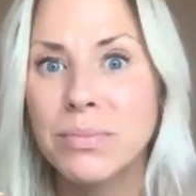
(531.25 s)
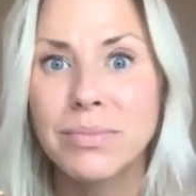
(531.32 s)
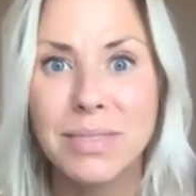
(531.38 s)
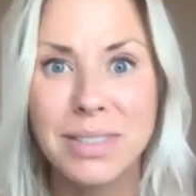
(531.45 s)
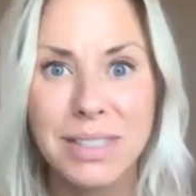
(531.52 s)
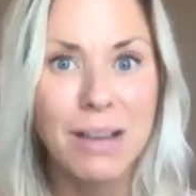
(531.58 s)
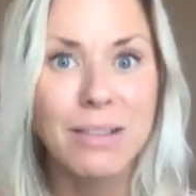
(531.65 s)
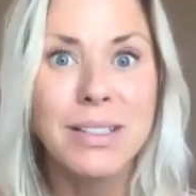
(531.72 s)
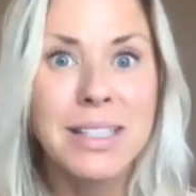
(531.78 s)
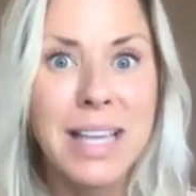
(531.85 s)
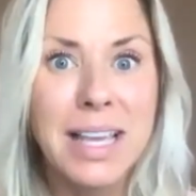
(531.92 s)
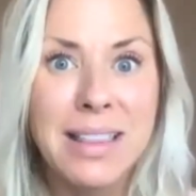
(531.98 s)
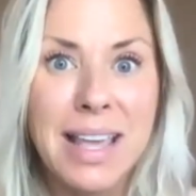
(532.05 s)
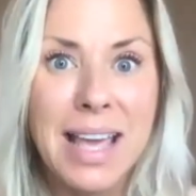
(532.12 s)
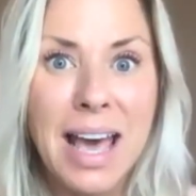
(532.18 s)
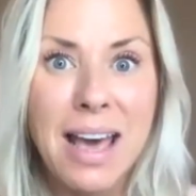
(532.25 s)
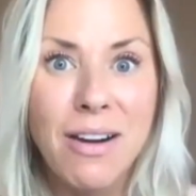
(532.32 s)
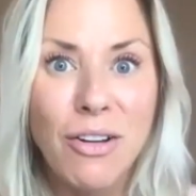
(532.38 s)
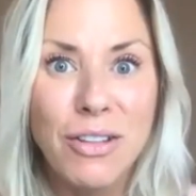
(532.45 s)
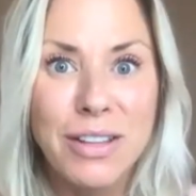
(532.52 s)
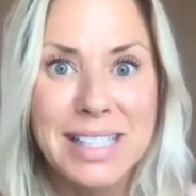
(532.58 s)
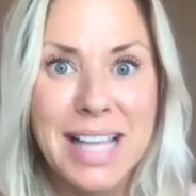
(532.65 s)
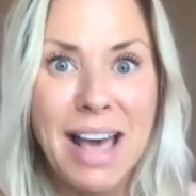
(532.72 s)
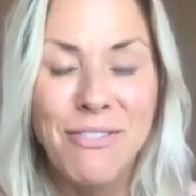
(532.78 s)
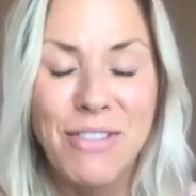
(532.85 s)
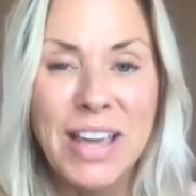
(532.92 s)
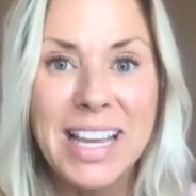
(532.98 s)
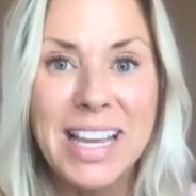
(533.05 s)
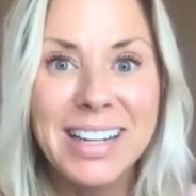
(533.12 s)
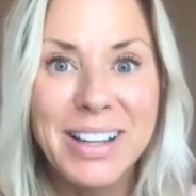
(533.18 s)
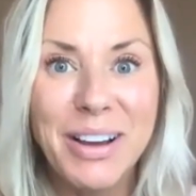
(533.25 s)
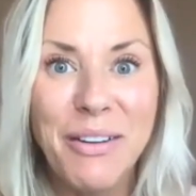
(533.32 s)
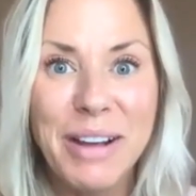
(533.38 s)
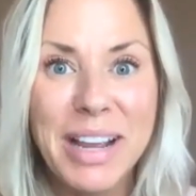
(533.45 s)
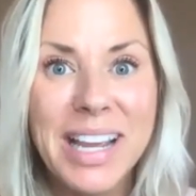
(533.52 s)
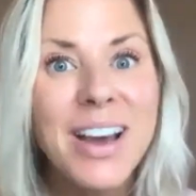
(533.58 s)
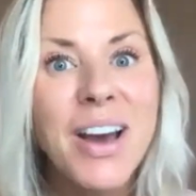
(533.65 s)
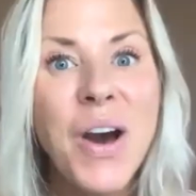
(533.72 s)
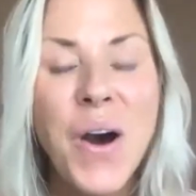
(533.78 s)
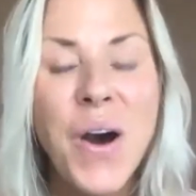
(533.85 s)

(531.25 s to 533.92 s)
sounded like they had all this caffeine going,